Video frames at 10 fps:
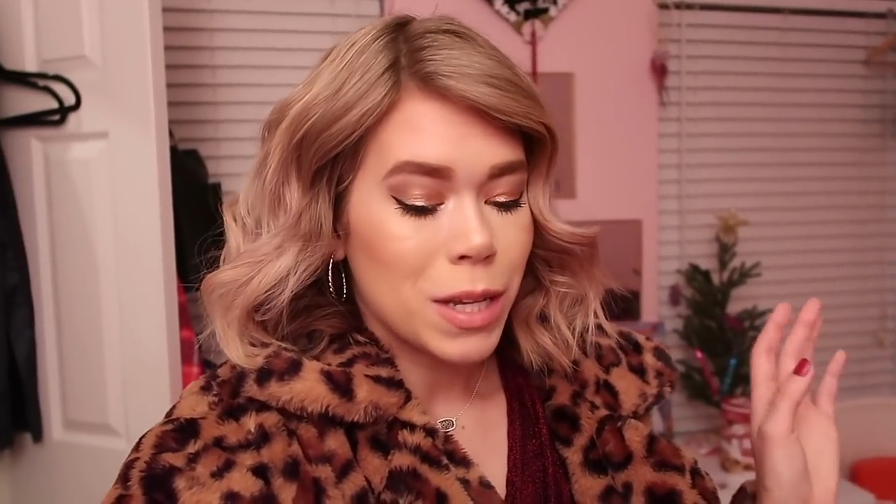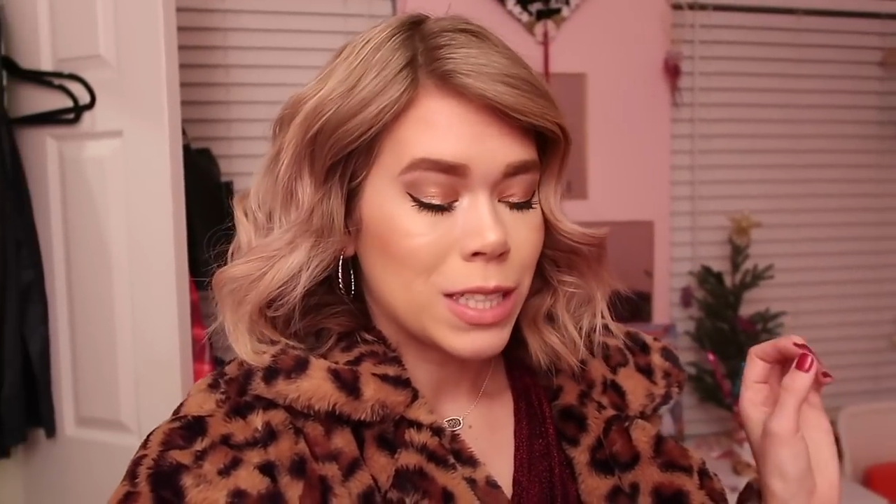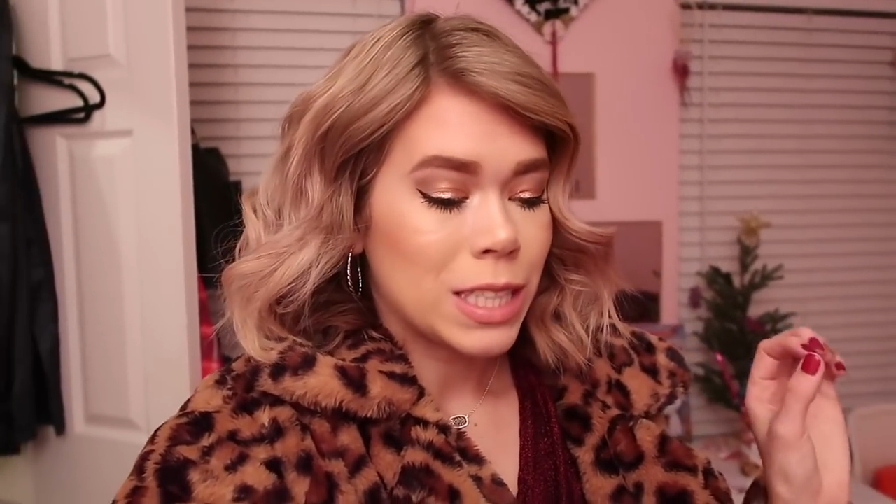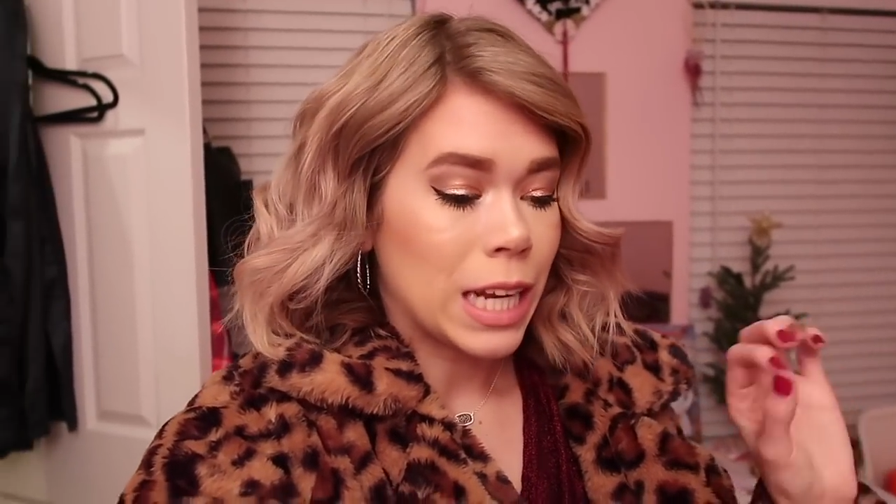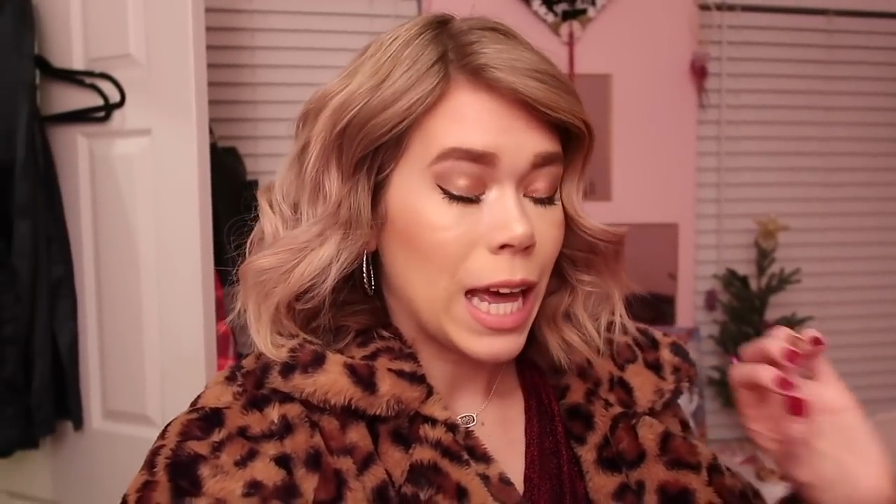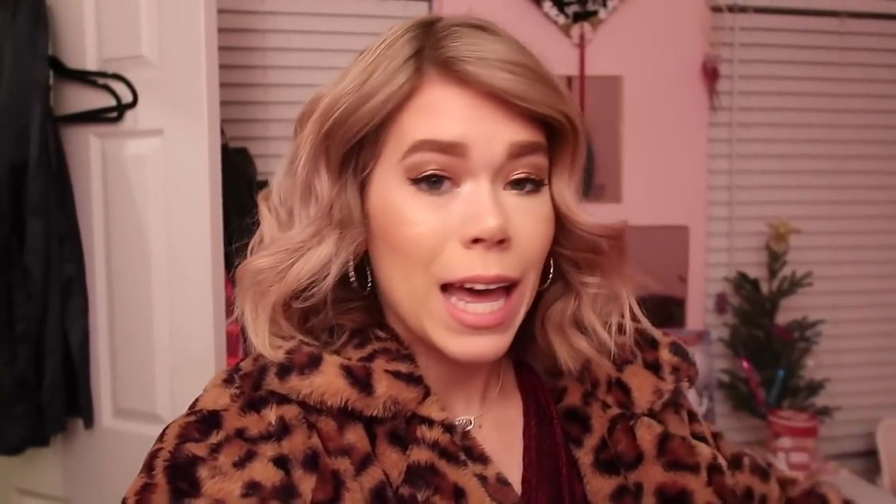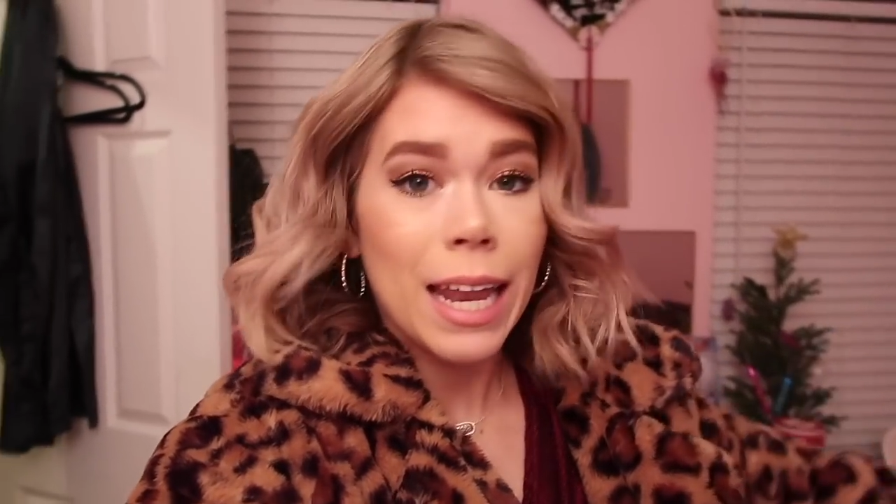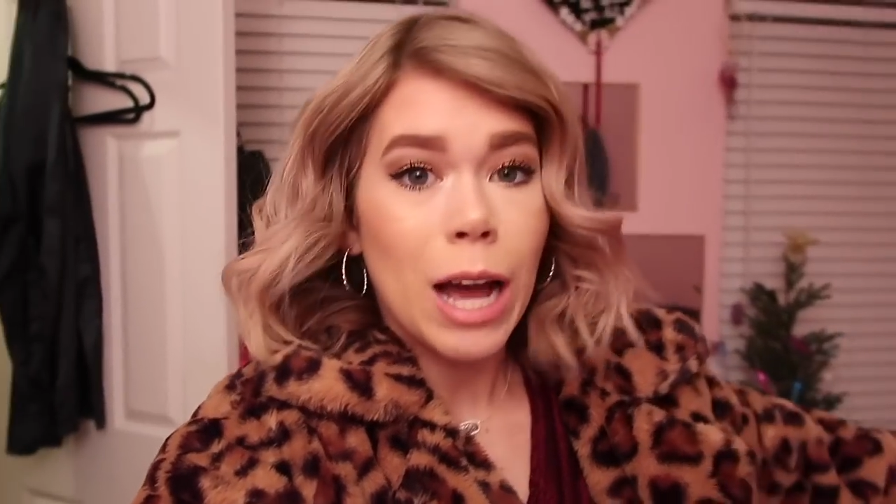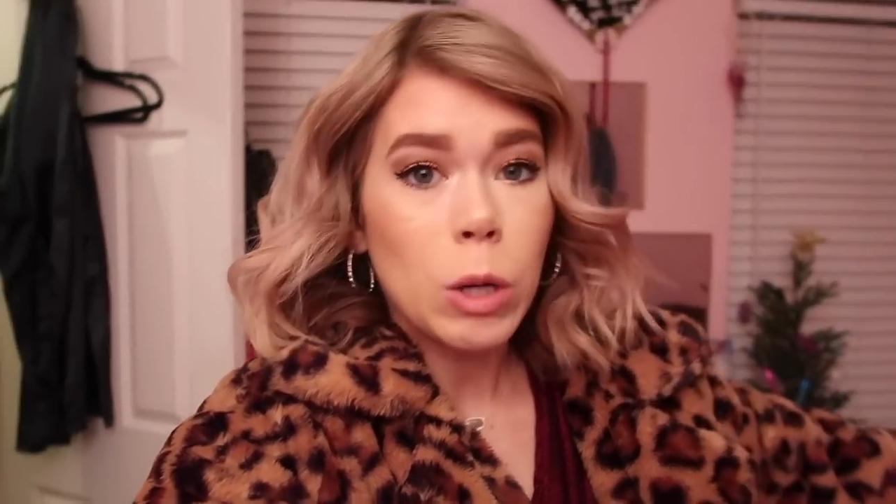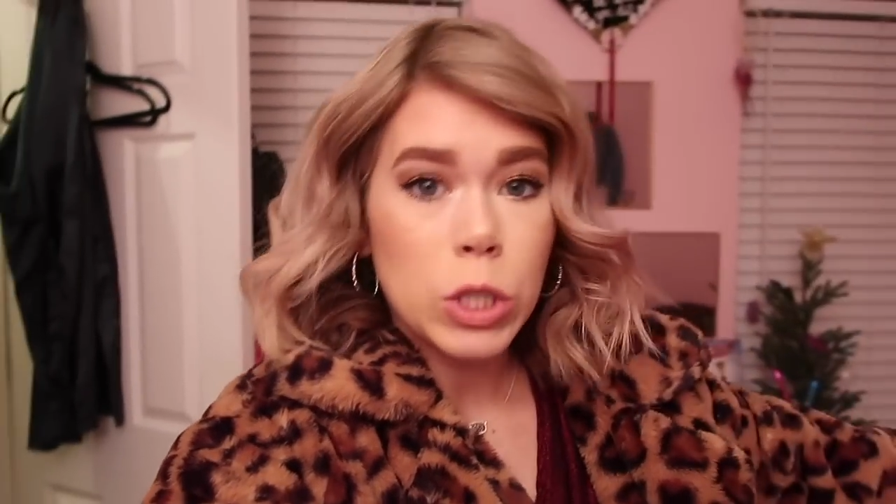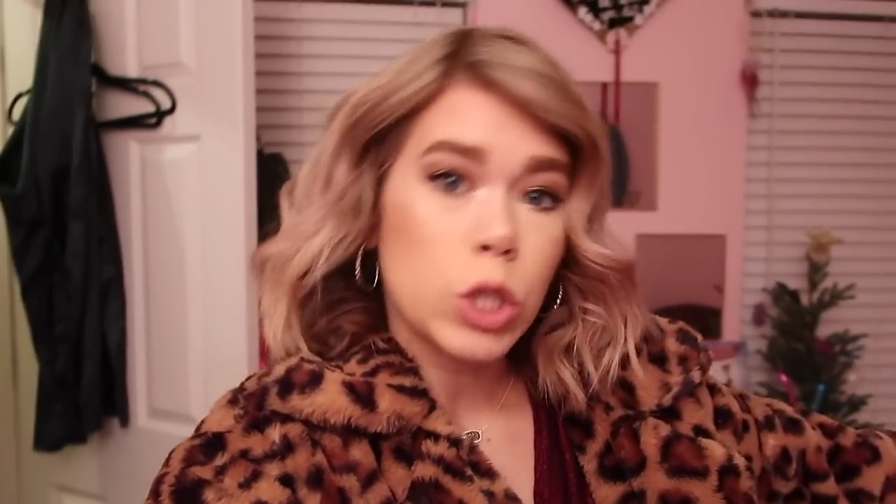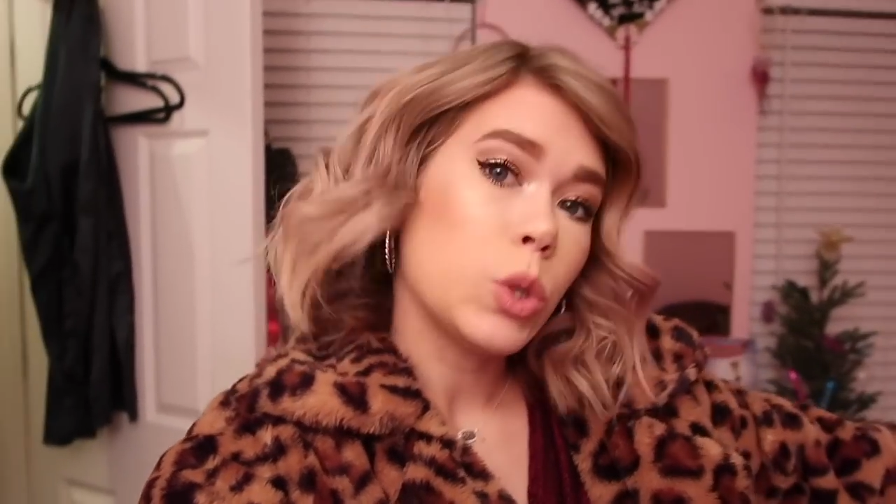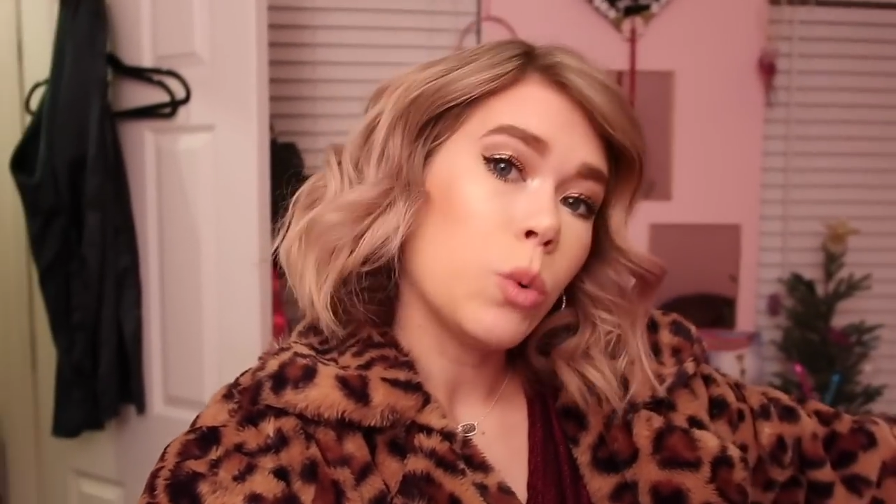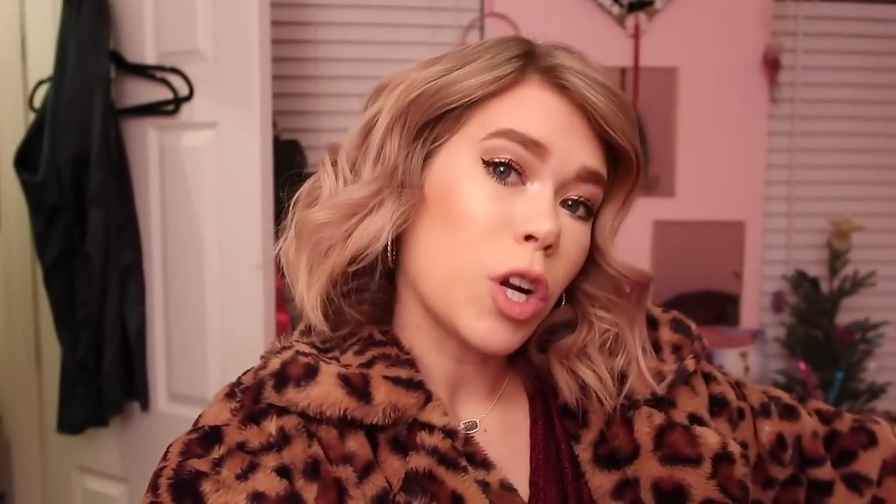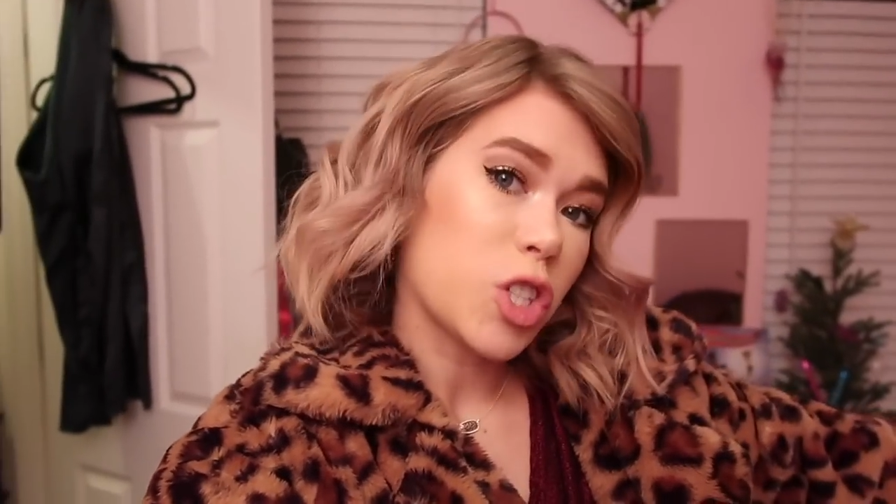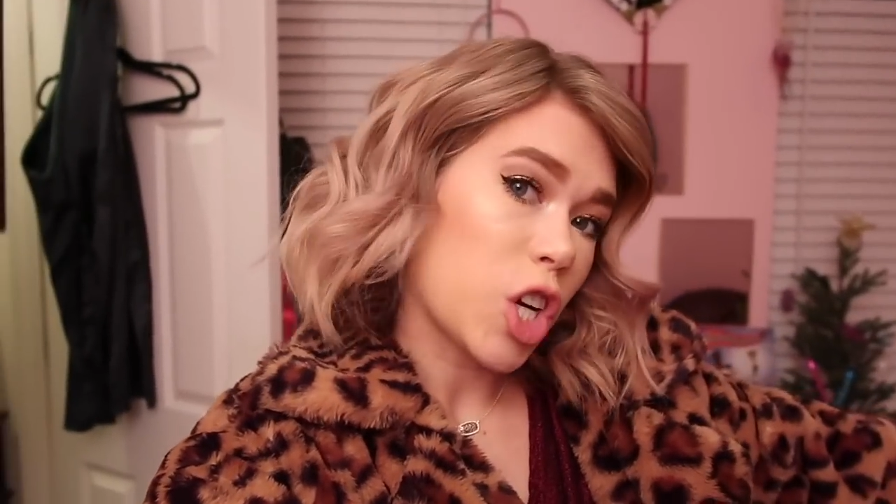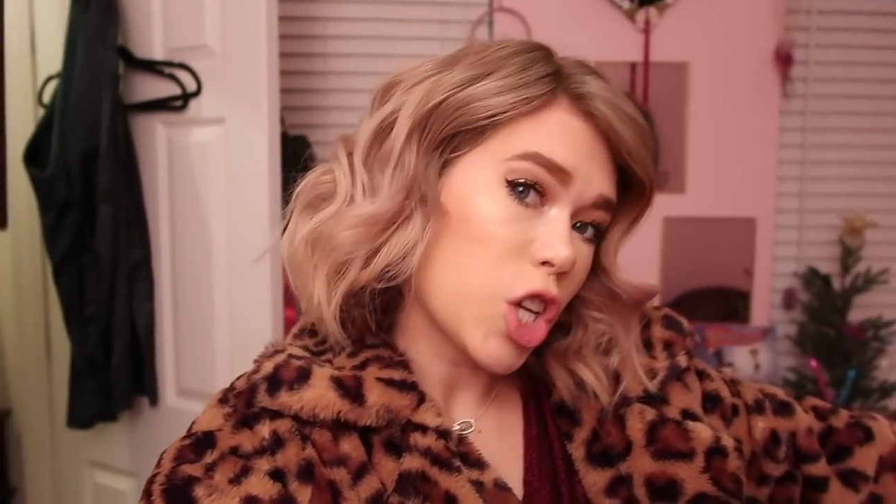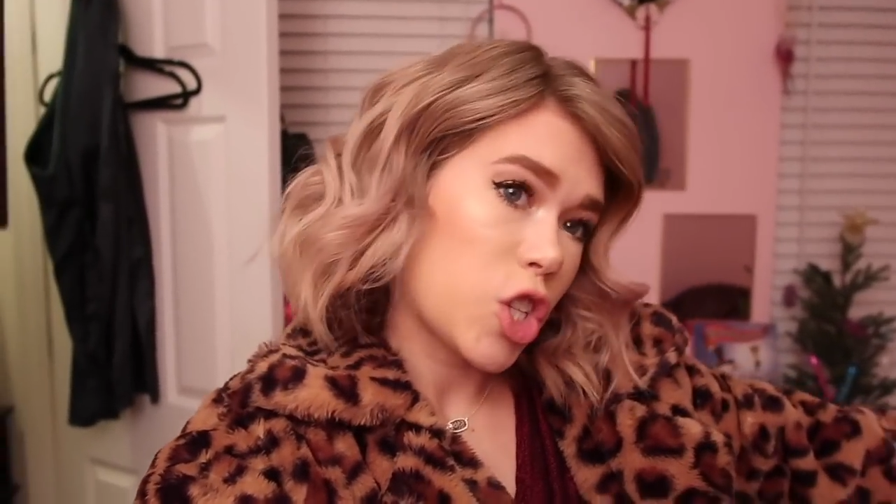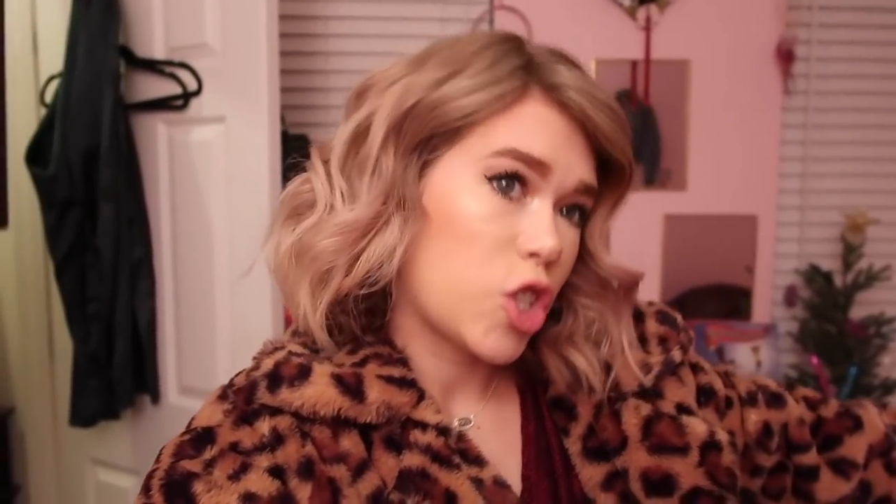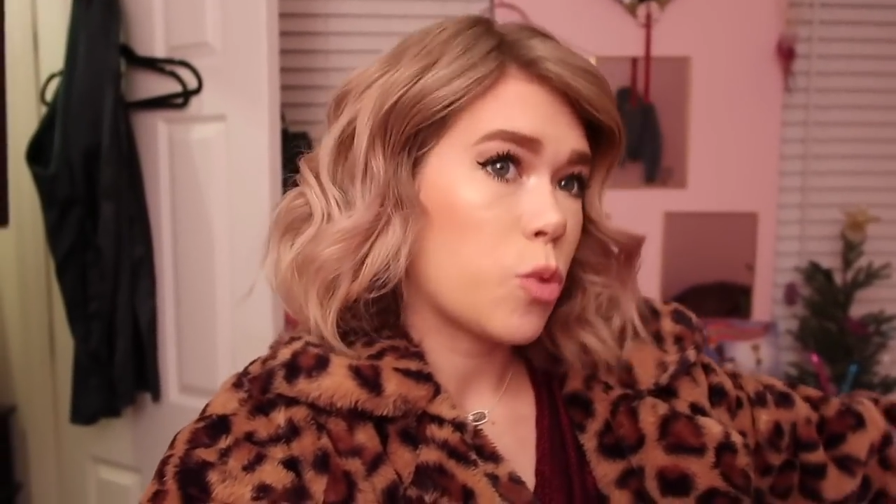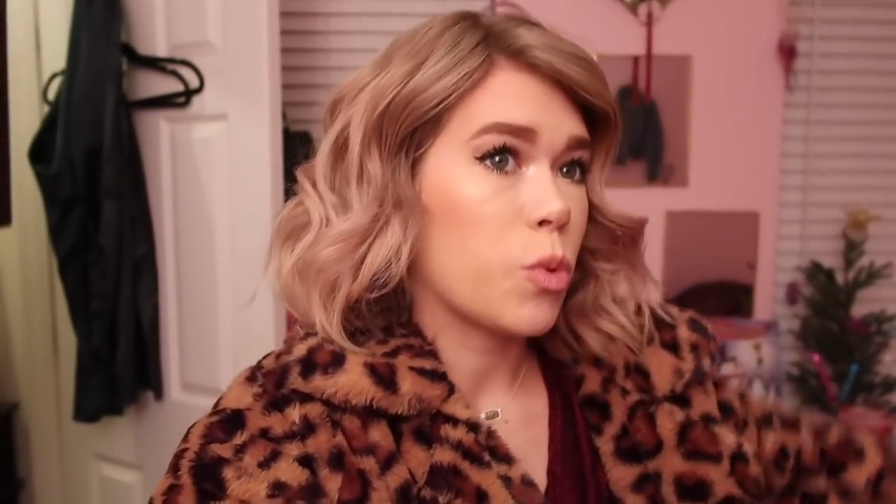is gonna head out to our church.